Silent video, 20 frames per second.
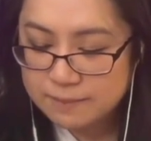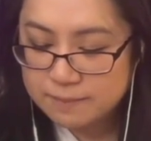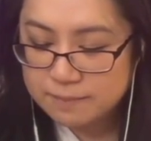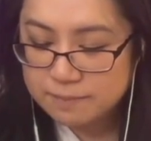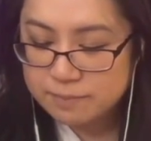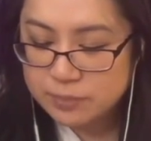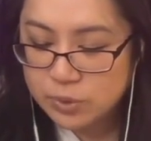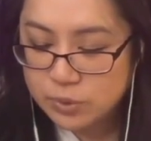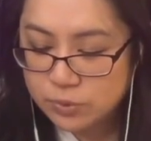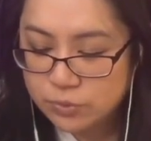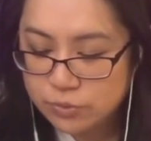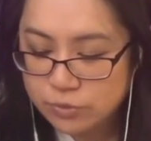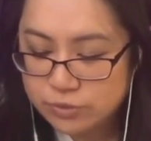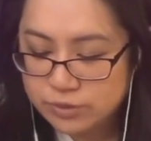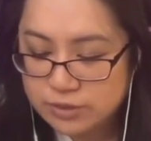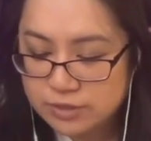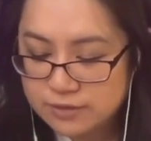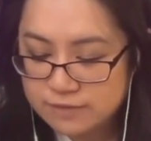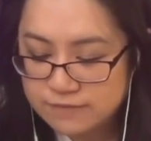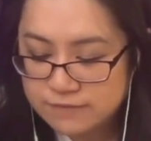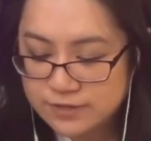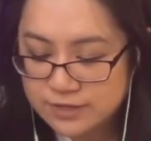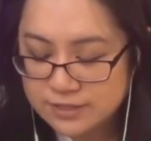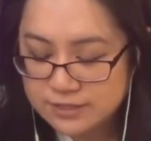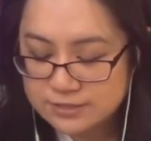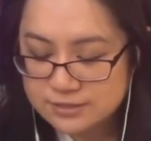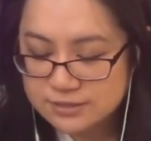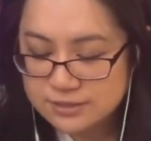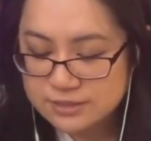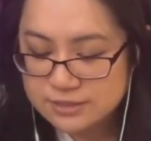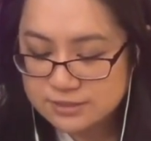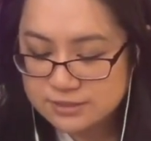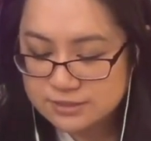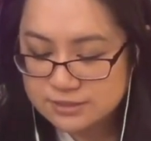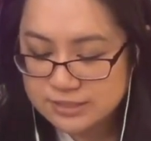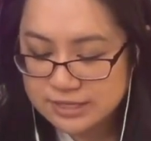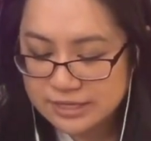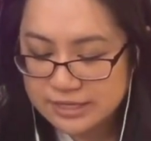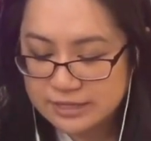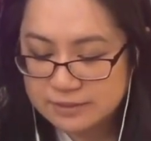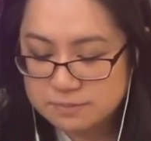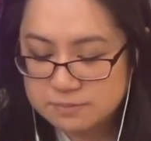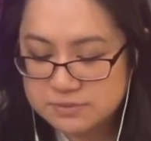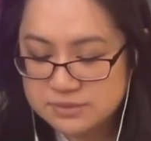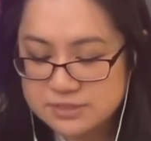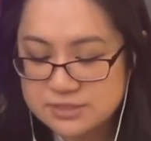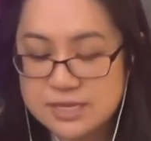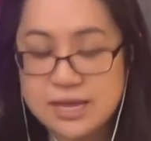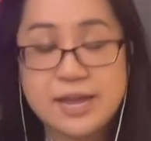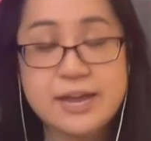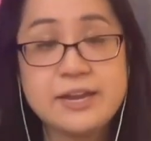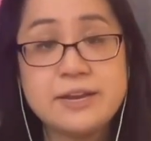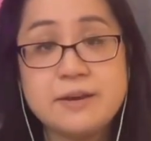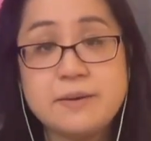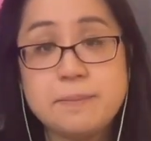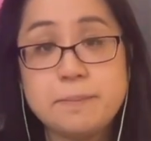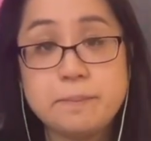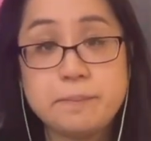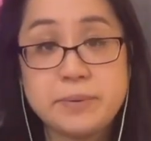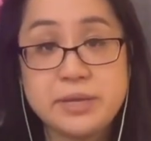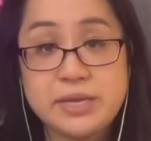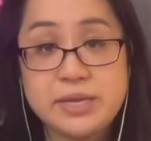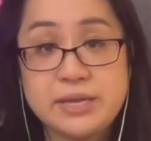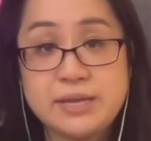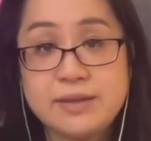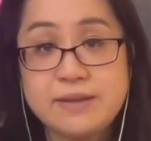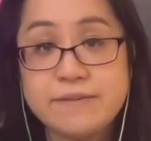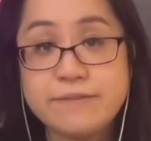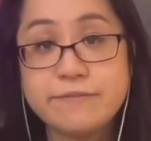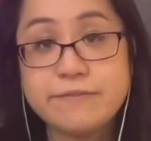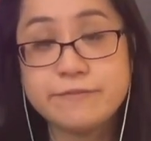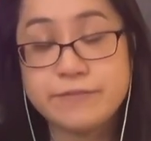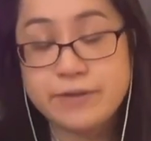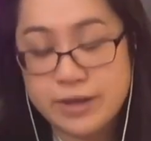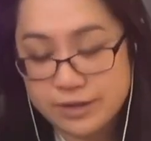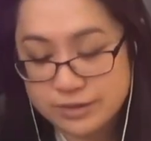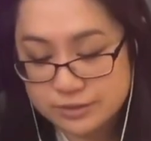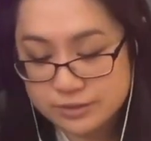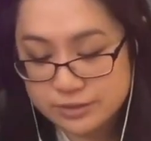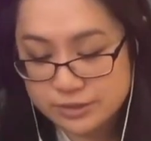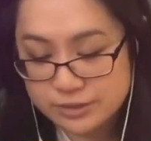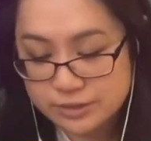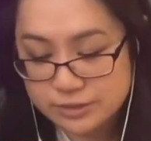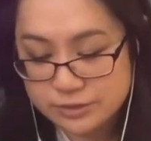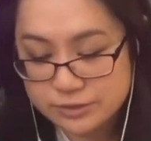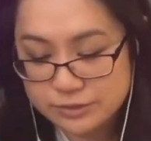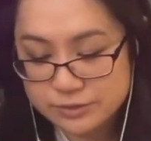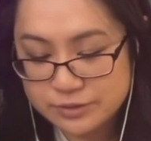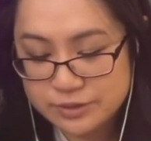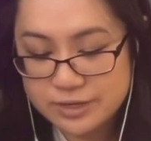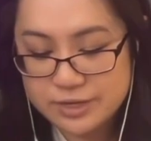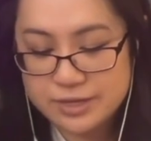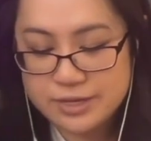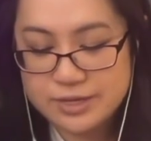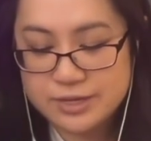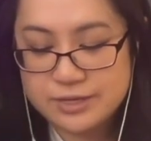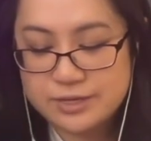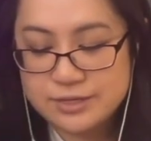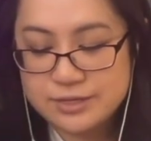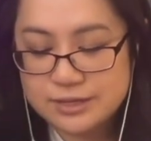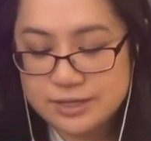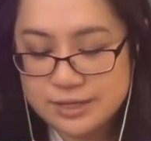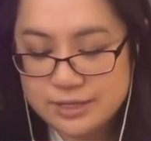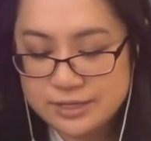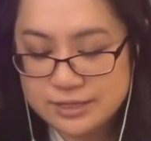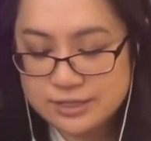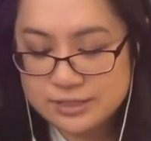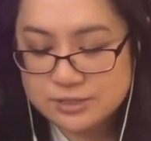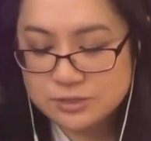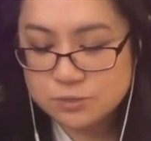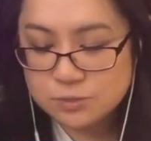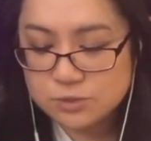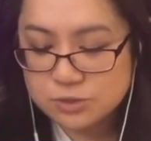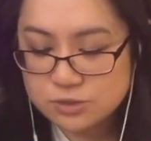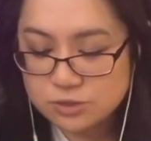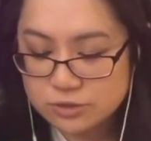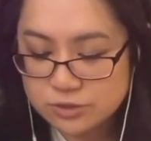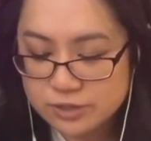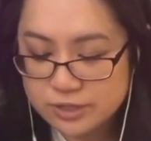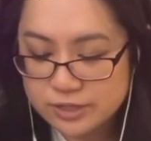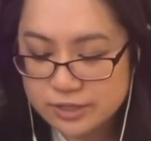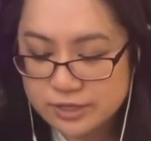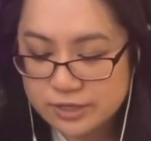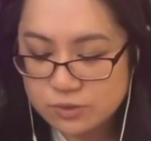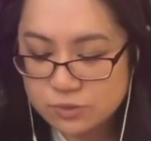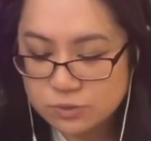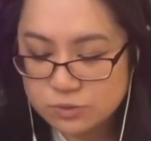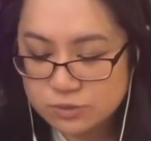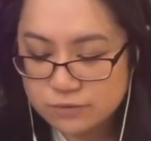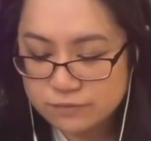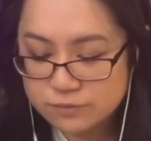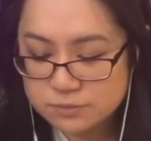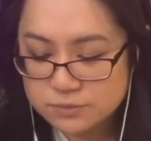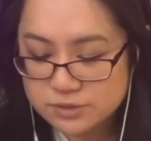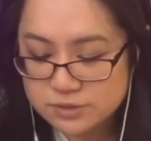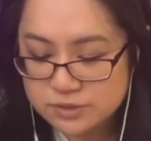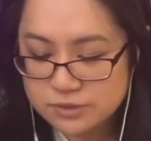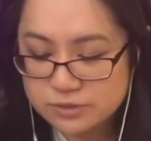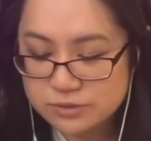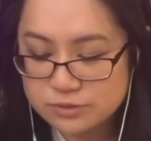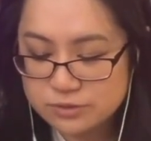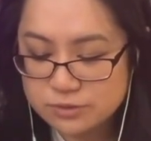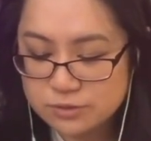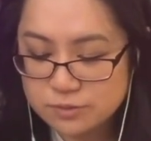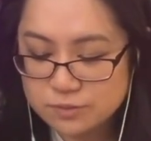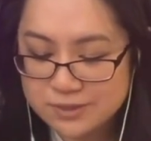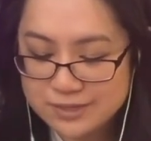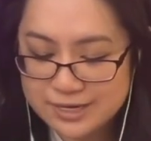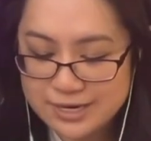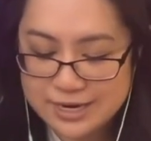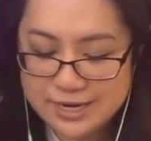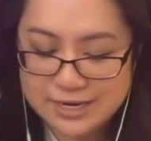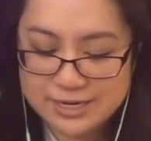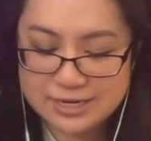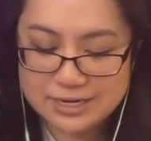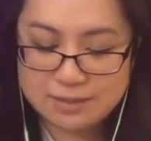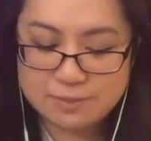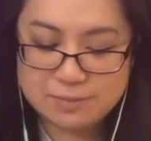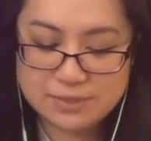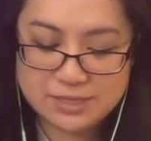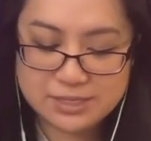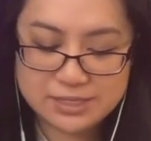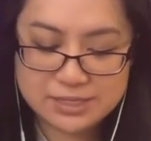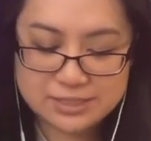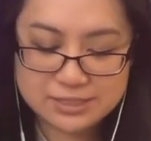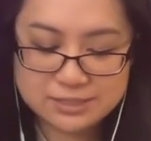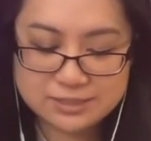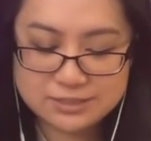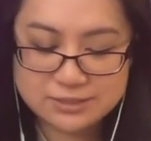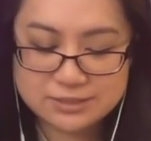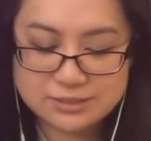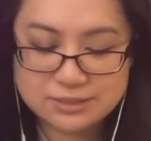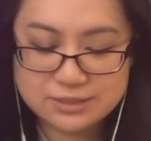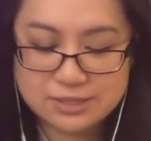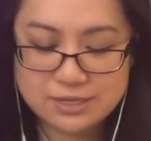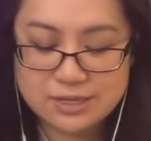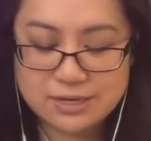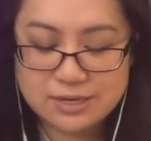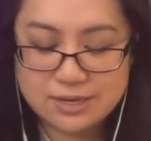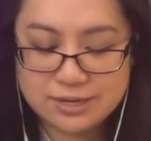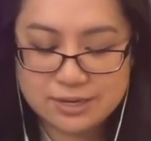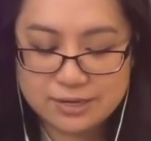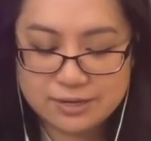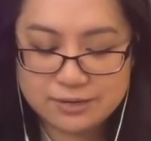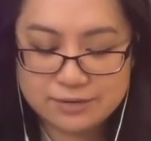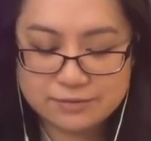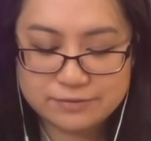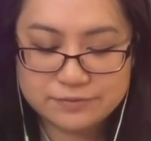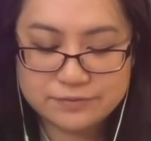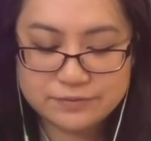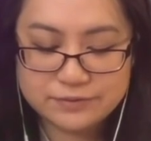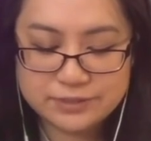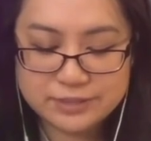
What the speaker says: both give us the same sine b value, and we're looking at only from 0 to 180 because of